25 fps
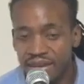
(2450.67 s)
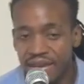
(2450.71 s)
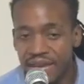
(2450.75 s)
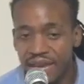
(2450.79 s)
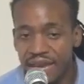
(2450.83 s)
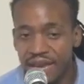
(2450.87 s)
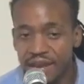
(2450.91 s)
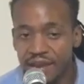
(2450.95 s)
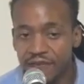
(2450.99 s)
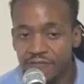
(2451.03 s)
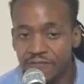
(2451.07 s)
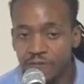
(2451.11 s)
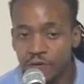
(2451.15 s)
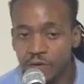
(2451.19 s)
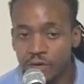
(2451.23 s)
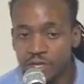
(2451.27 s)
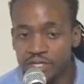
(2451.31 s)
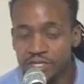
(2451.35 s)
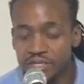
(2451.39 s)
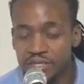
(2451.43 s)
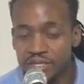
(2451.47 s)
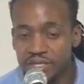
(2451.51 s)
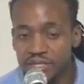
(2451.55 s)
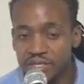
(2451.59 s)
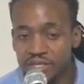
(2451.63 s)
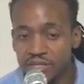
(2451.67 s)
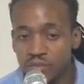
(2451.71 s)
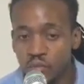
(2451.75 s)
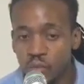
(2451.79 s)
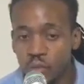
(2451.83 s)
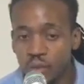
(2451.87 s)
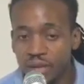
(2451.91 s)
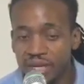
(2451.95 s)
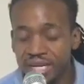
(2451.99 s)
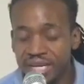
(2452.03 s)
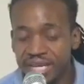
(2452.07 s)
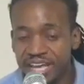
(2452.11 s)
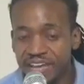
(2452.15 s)
and unfortunately, the
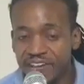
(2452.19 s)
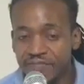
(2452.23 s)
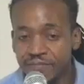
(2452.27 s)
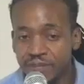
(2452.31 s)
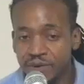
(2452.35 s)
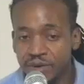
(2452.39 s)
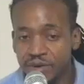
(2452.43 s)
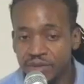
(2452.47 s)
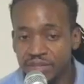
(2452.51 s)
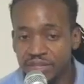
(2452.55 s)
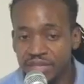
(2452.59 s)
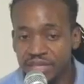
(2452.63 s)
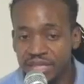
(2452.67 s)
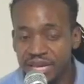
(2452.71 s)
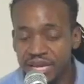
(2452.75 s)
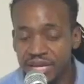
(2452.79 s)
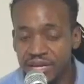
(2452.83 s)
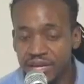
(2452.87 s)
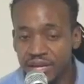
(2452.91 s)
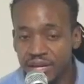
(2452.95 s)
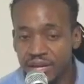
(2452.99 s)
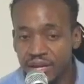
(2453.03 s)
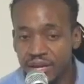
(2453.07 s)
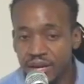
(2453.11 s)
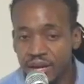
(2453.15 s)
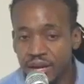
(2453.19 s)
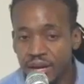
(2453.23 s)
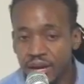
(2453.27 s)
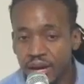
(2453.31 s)
one that gave birth later,